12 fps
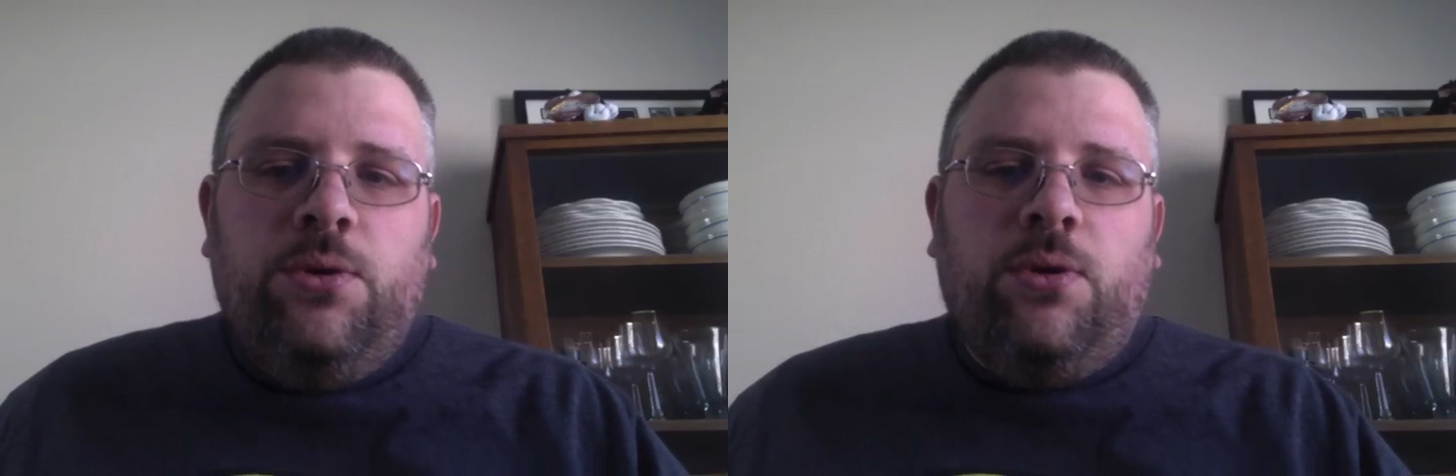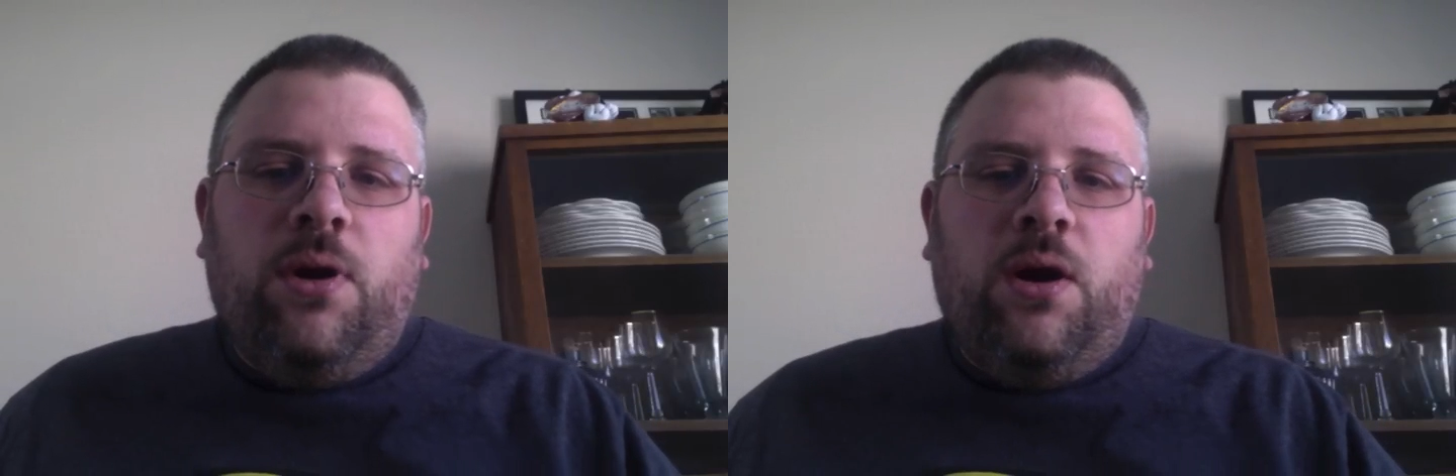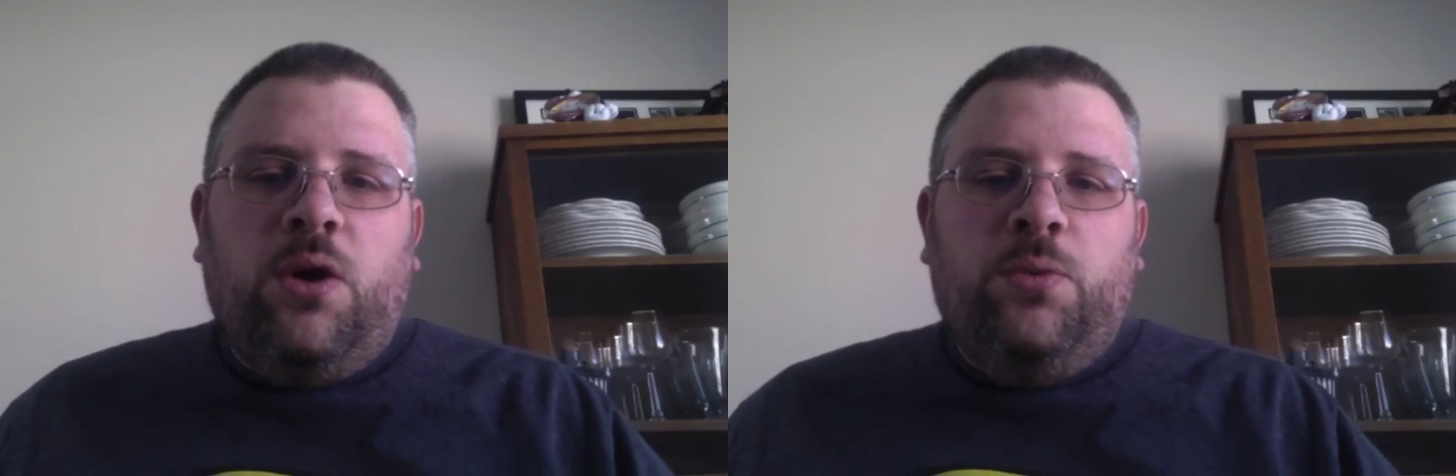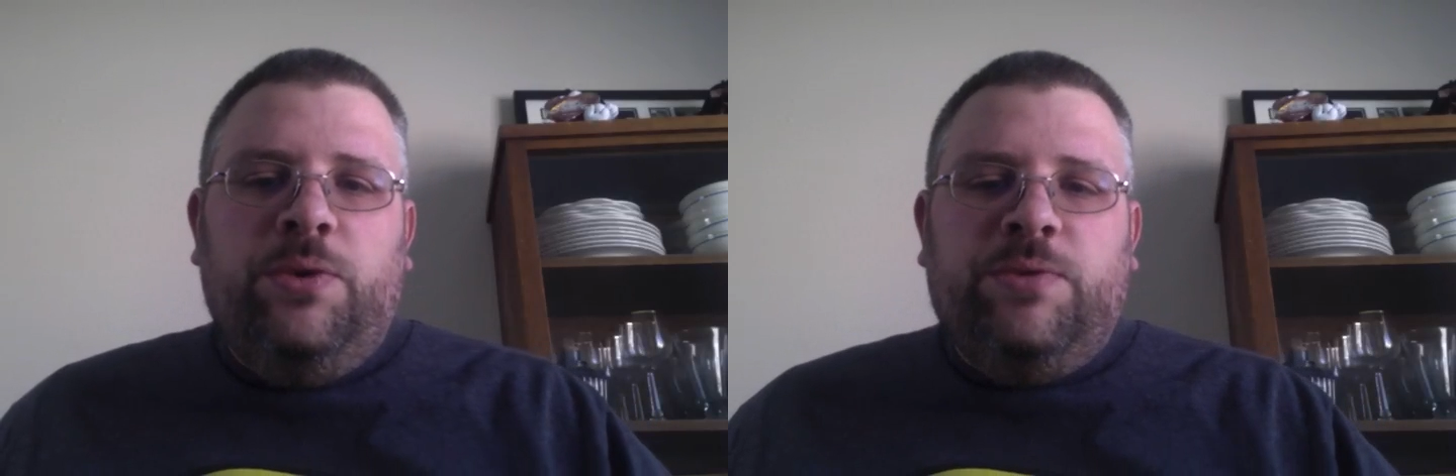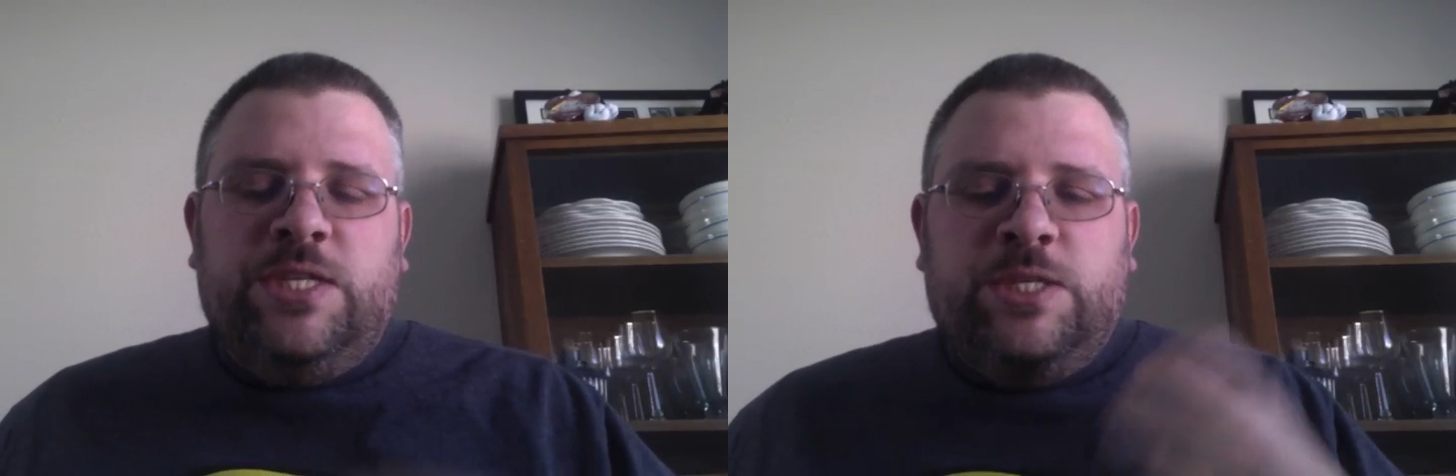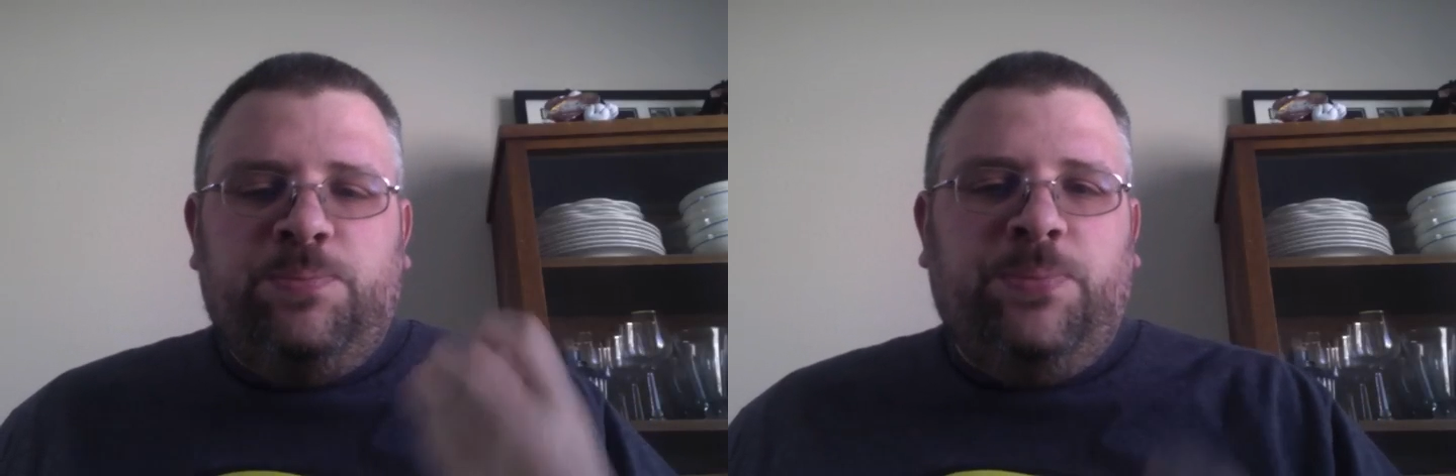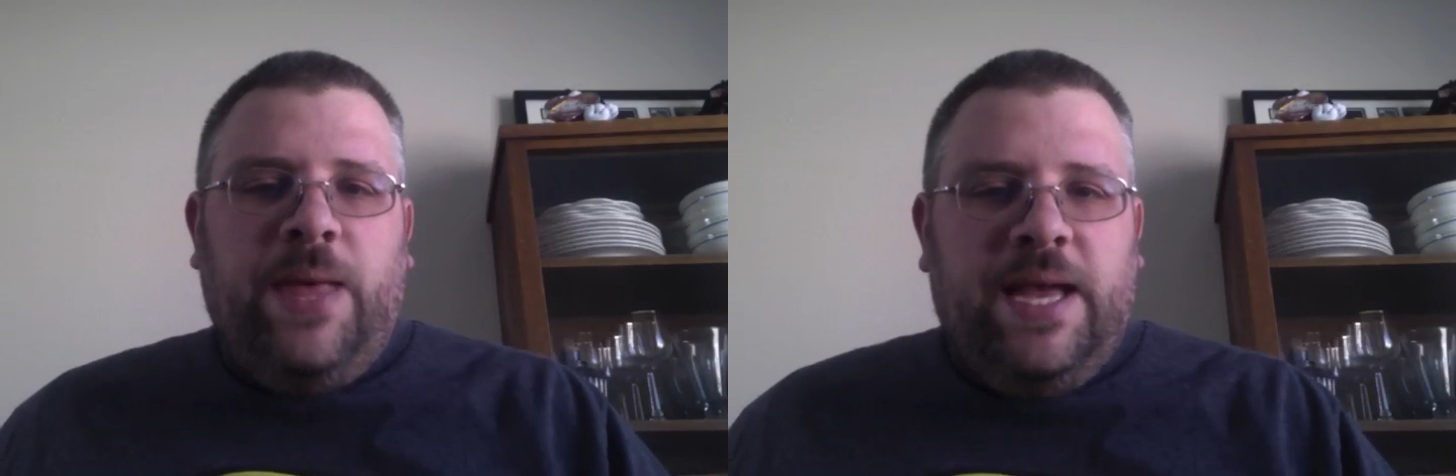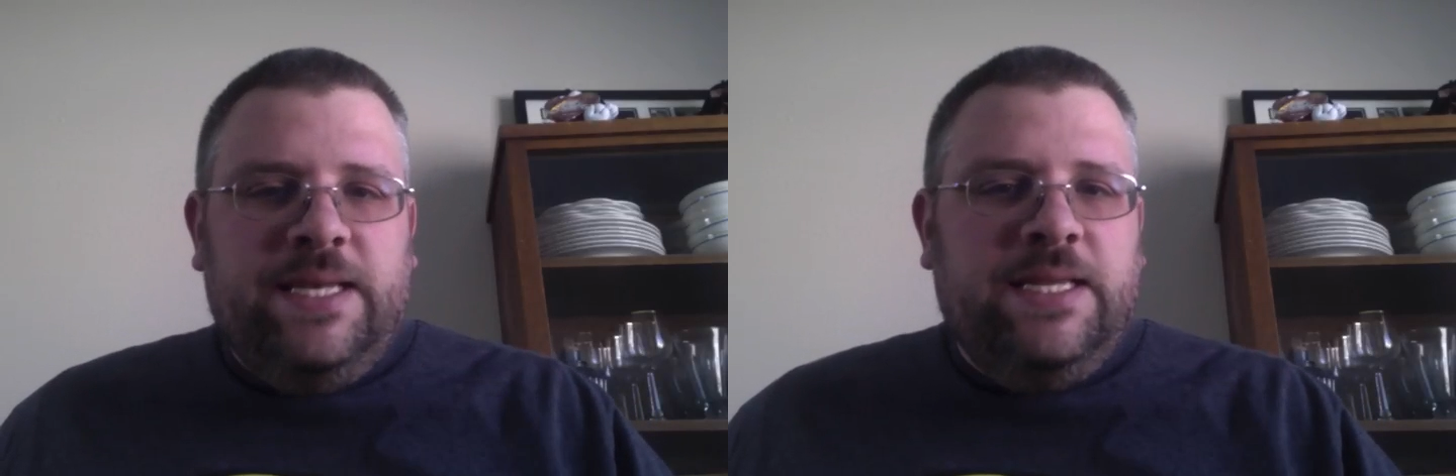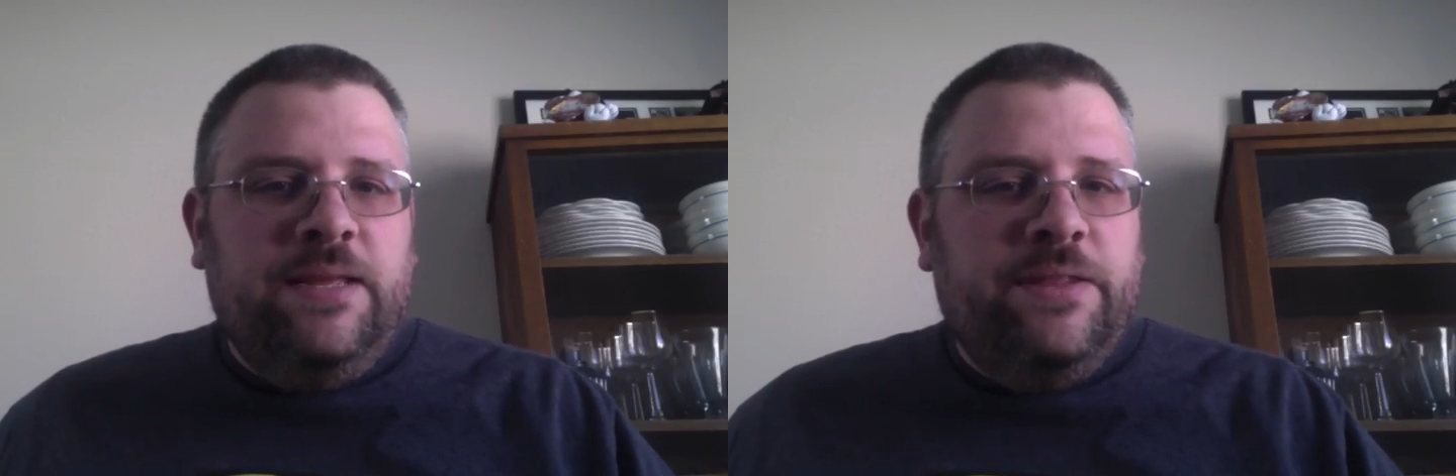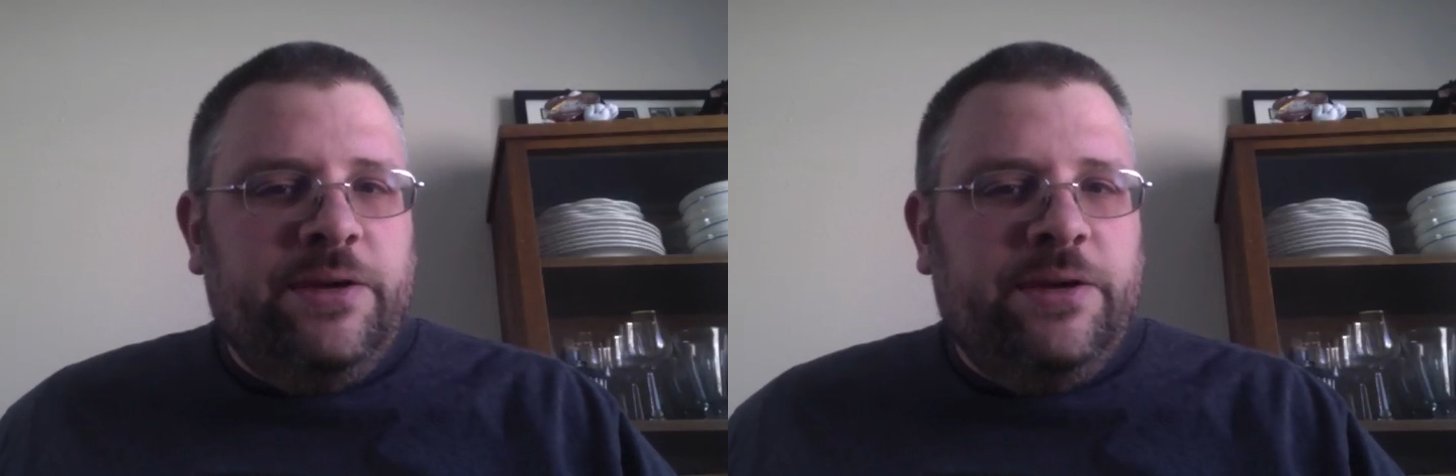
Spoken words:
or are we respecting